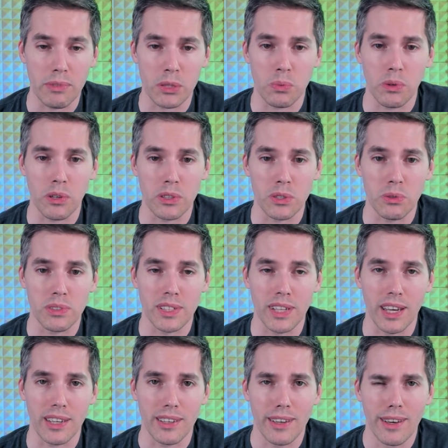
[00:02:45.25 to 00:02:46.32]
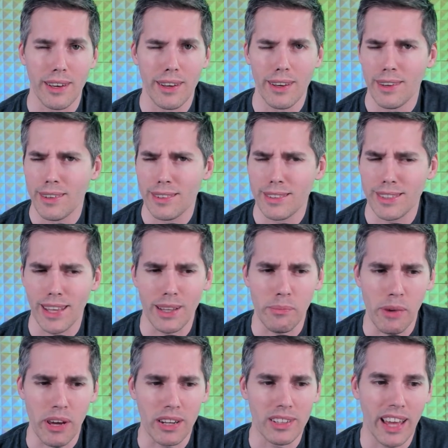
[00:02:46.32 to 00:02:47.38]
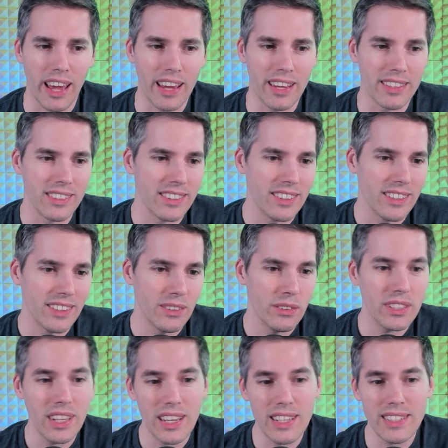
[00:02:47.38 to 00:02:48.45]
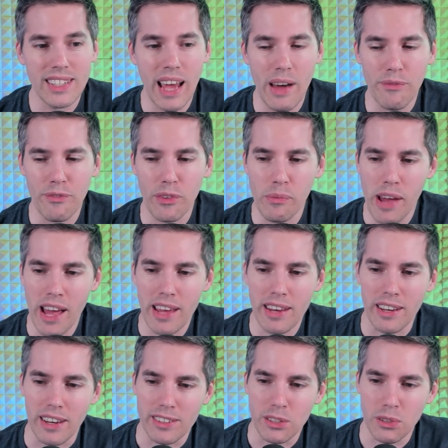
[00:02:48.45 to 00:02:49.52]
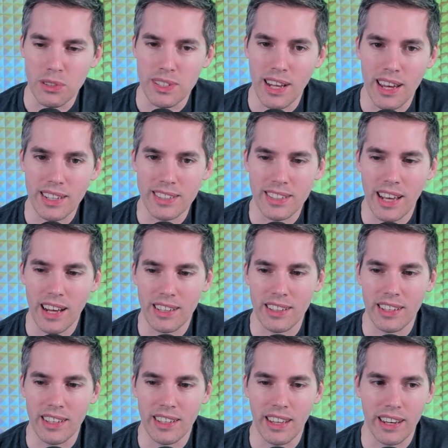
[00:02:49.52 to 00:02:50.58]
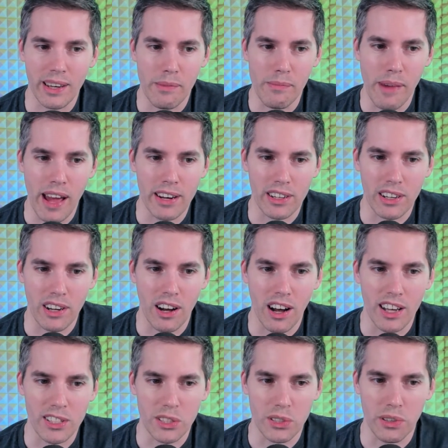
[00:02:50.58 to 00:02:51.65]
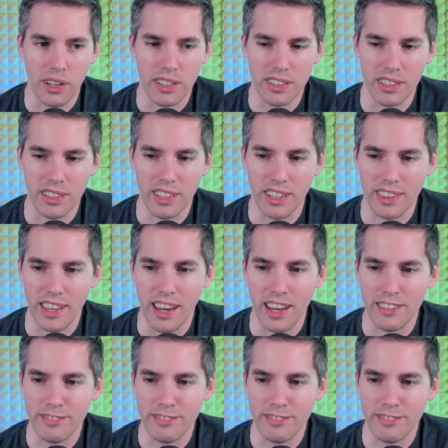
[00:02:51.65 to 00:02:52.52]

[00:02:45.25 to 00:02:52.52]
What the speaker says: That's weird. So it's like... It's elemental land. Well, it does tap for mana, so it's not exactly like a mana cost or anything like that.